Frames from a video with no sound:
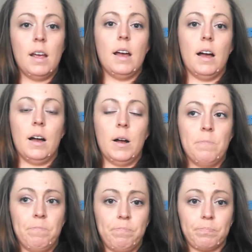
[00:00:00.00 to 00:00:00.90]

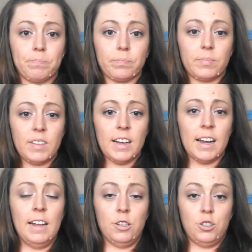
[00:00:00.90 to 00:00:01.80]

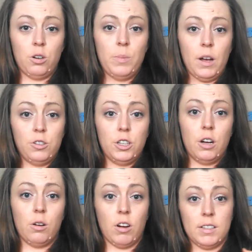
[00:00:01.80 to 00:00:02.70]
and the shoulder belt should go
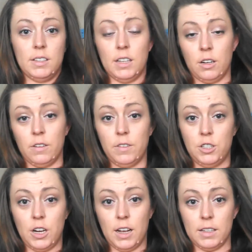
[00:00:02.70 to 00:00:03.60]
across the center of the
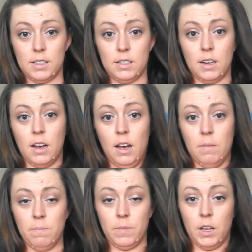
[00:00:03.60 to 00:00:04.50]
chest
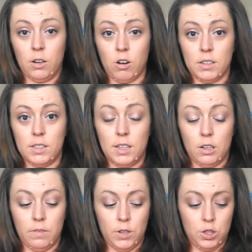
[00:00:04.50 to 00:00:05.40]
and across the center
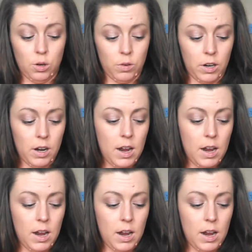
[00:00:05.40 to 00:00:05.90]
of the shoulder.